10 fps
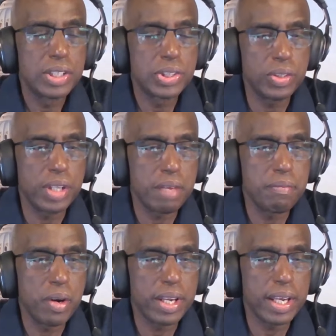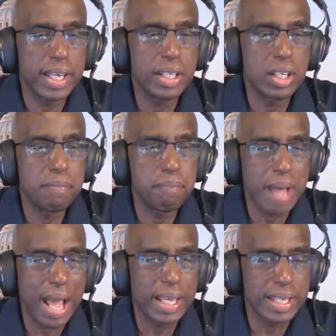so that America can come
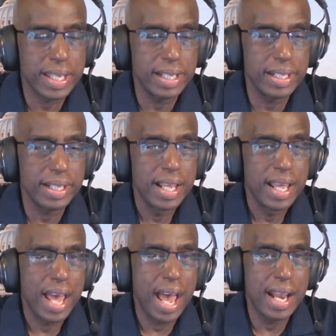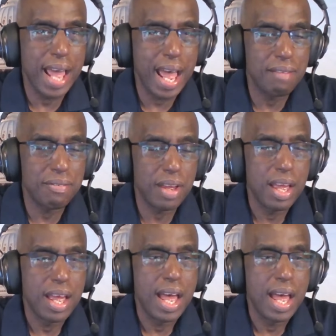back again and have